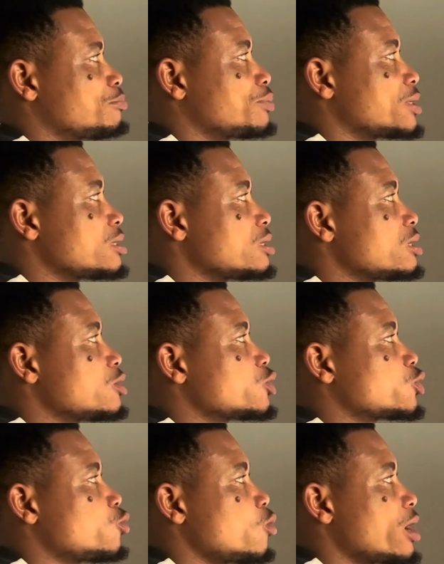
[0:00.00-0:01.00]
p
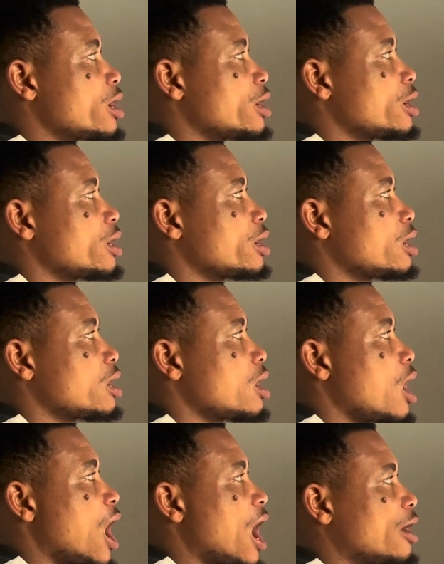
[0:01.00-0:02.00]
square
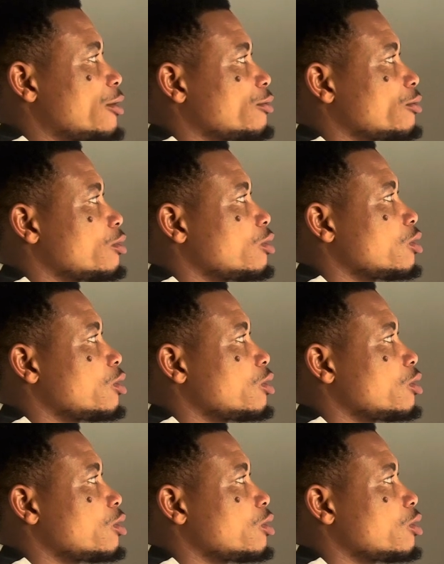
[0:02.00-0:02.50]
r,